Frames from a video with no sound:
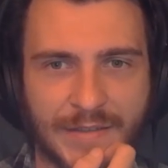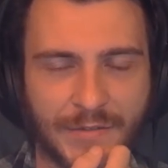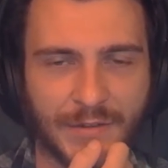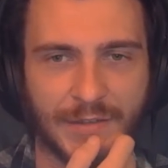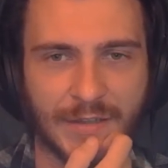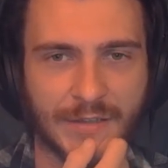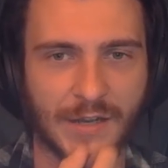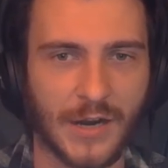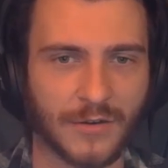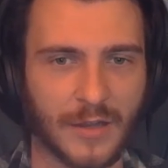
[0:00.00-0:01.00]
with the
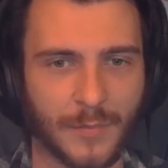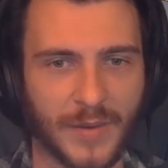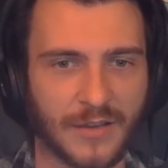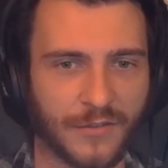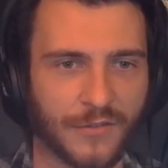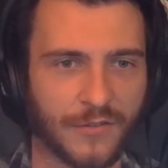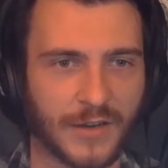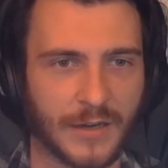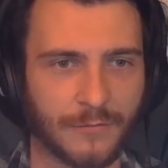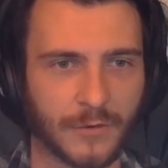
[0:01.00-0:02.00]
guitar and the bass
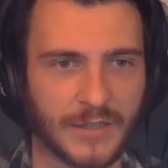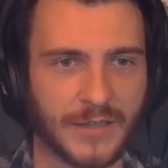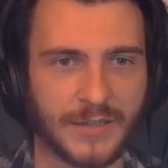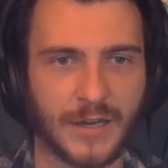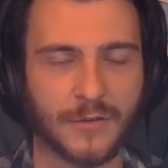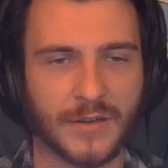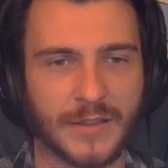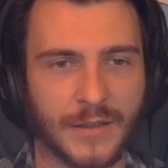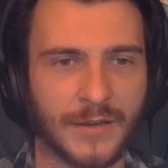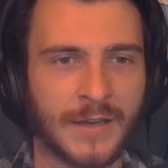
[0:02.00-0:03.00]
kind of working together at the